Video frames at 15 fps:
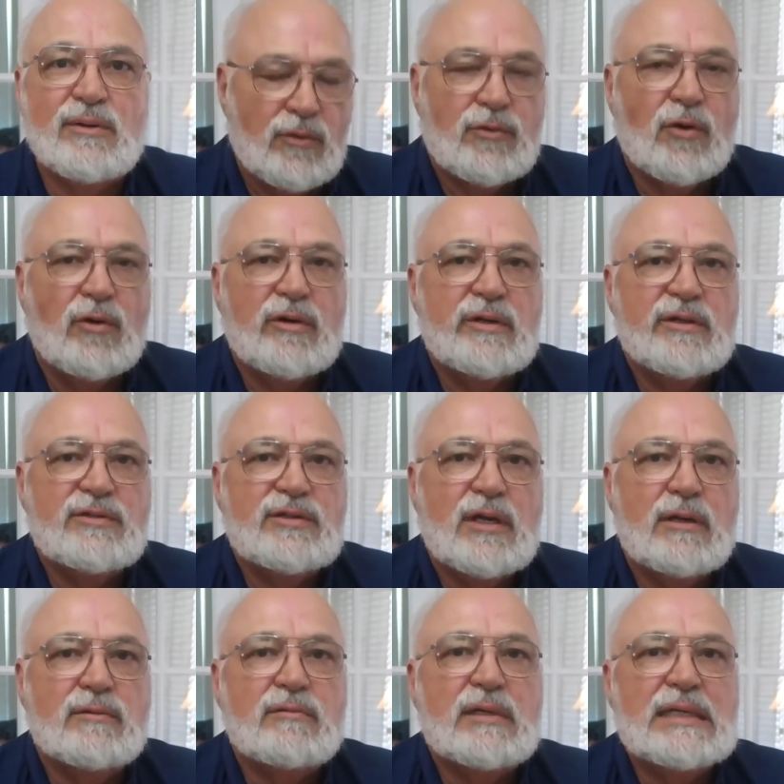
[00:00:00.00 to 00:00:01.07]
During this
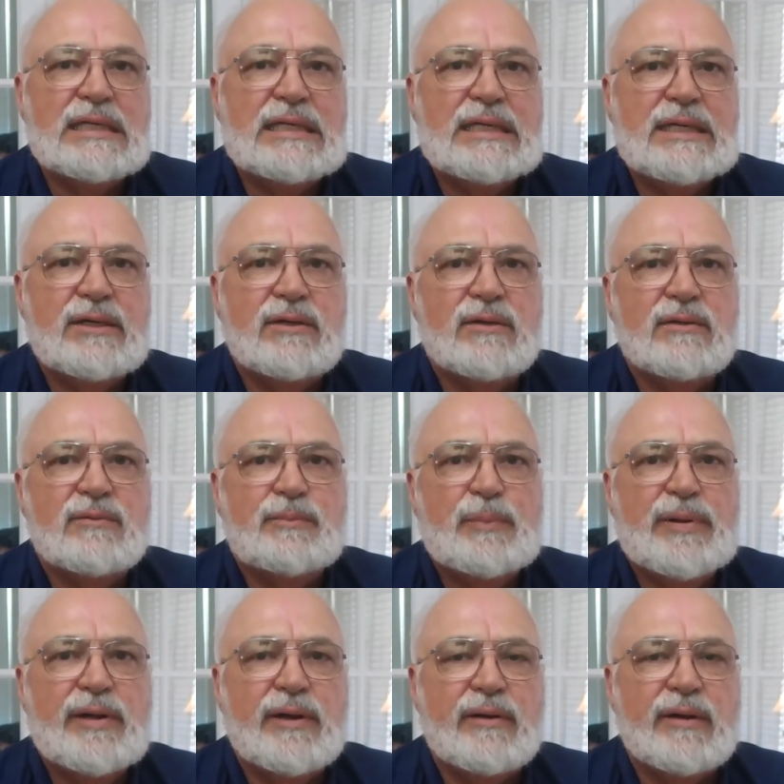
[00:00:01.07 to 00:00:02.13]
100-year
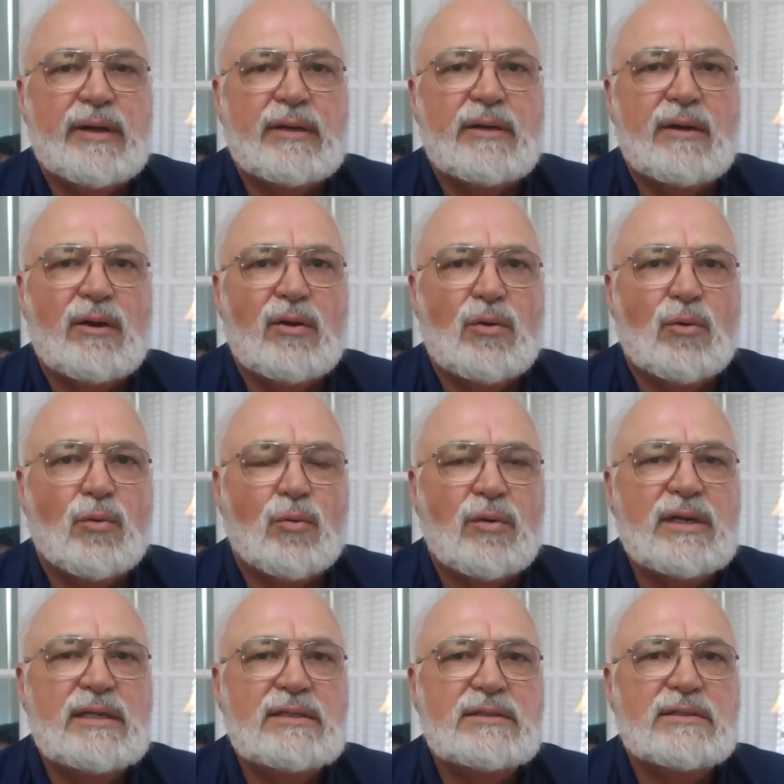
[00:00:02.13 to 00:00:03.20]
period,
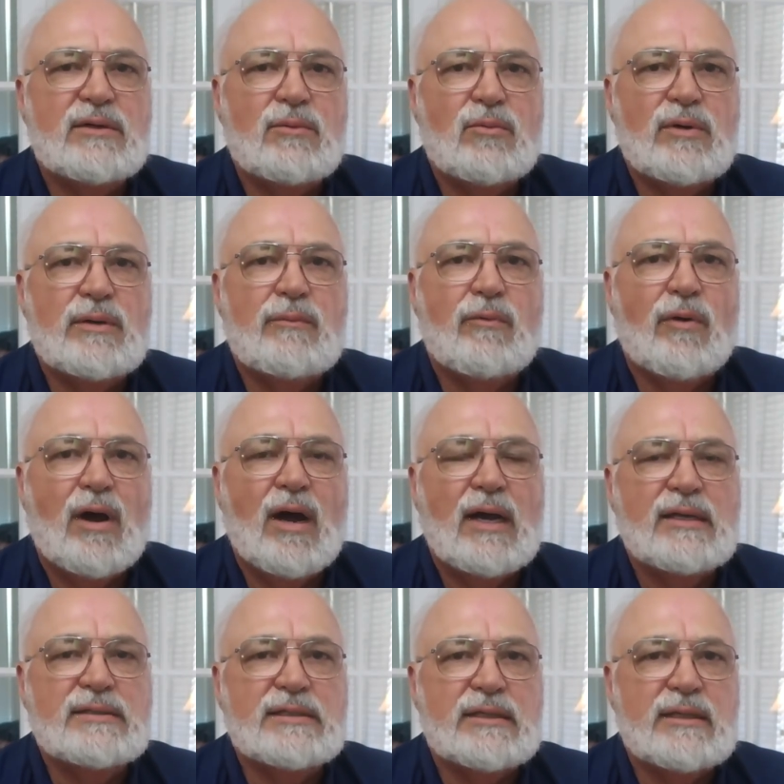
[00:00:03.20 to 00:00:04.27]
Greece would
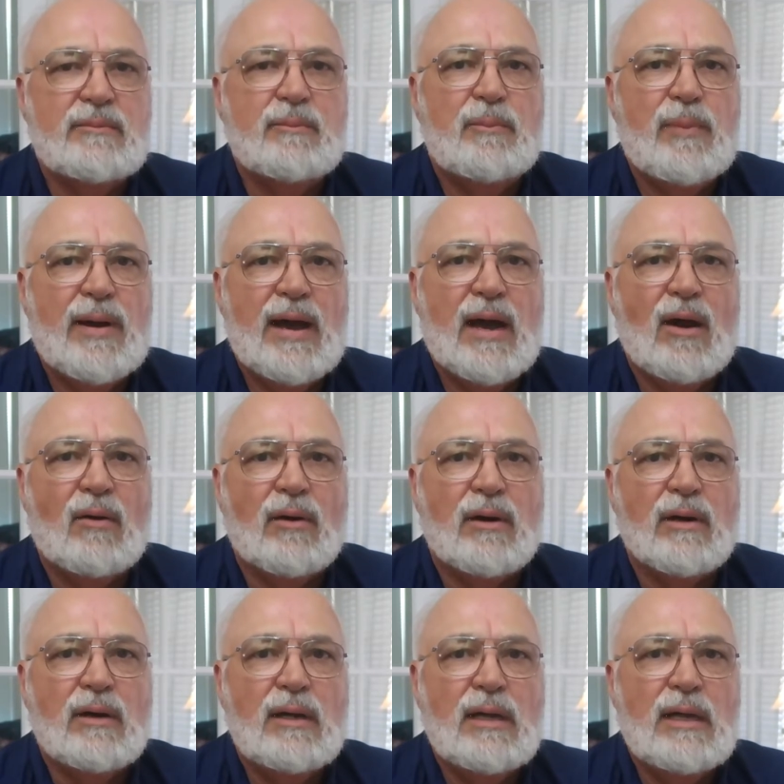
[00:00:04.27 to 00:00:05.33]
rise in
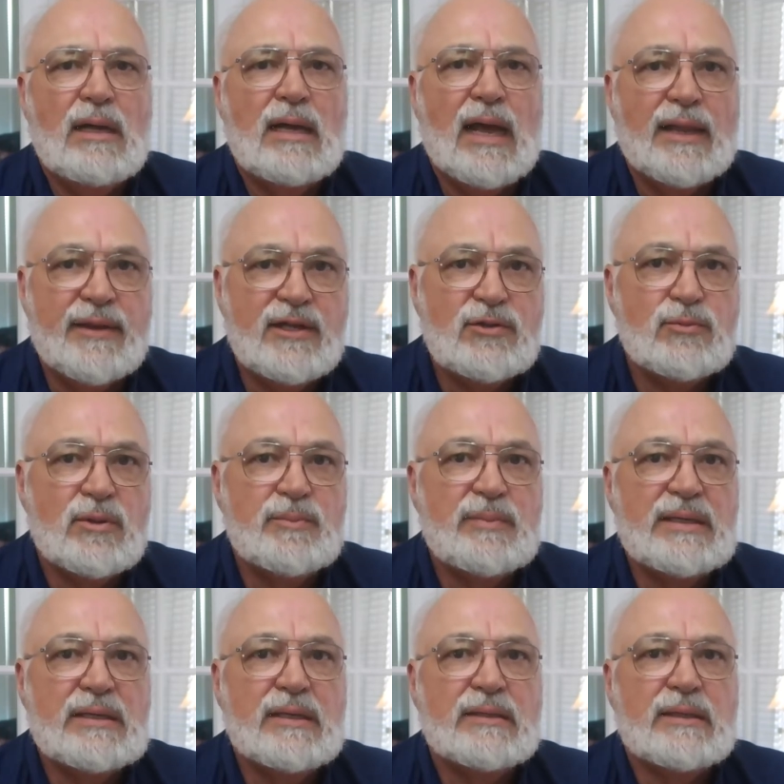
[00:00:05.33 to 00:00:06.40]
power, and this would
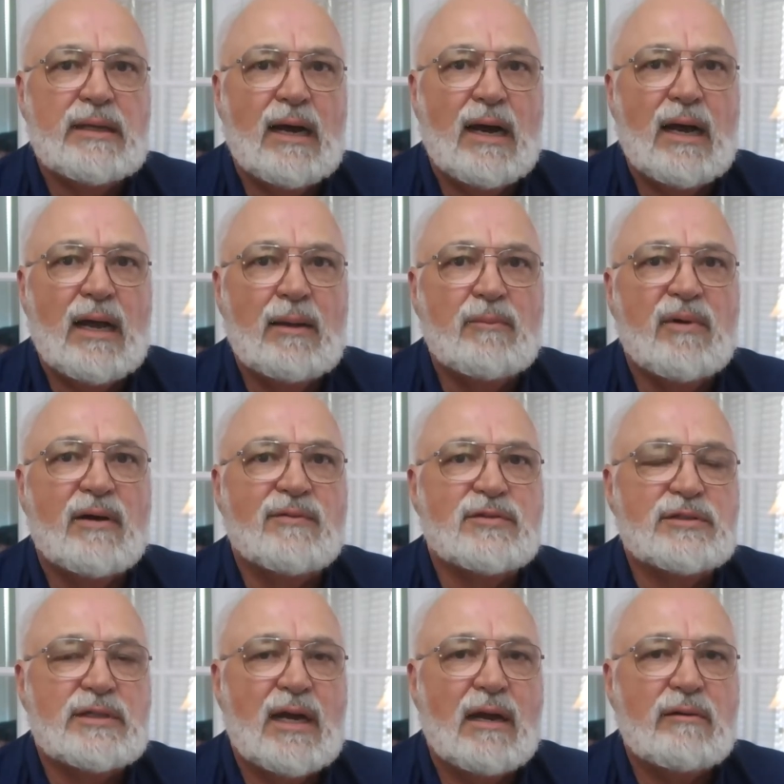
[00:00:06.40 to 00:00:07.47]
be the time of
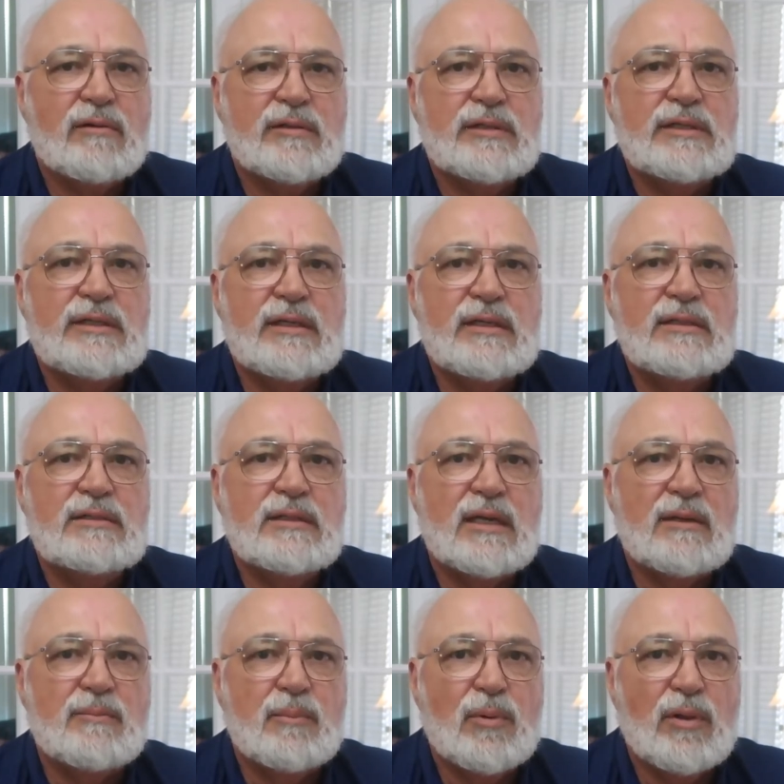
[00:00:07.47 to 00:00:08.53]
Socrates
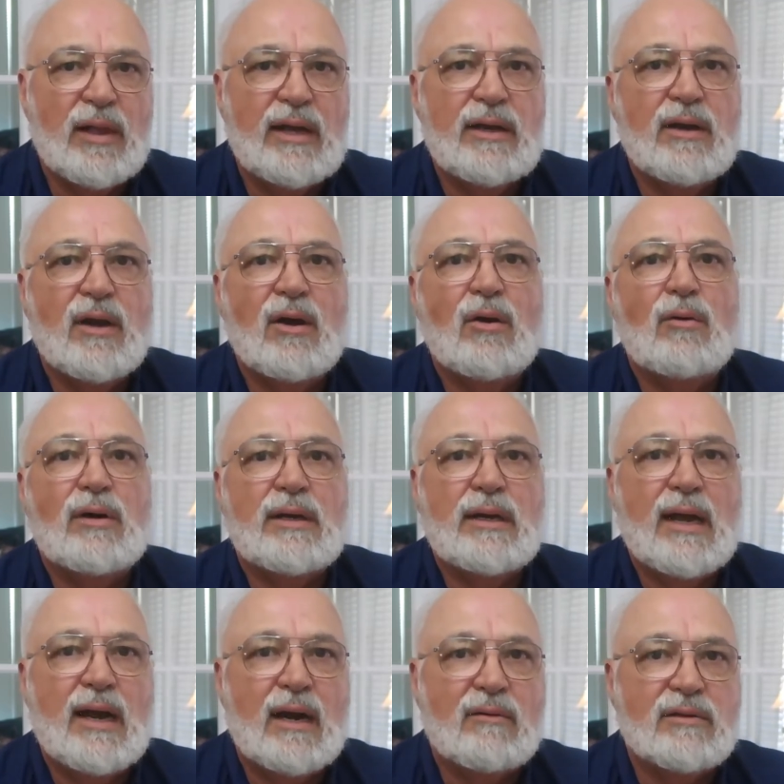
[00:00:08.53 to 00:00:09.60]
and Plato and
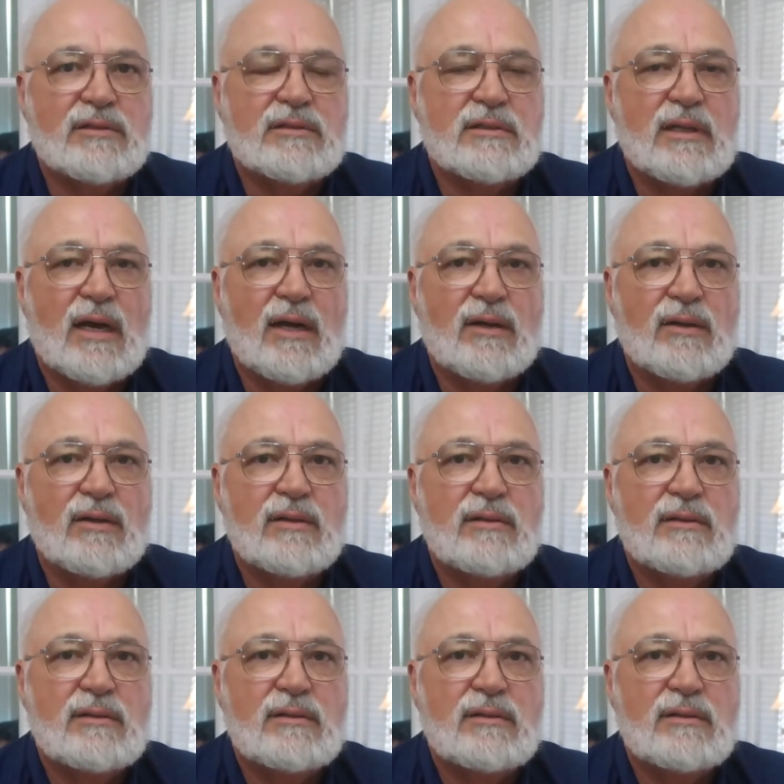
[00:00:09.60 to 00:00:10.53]
Aristotle.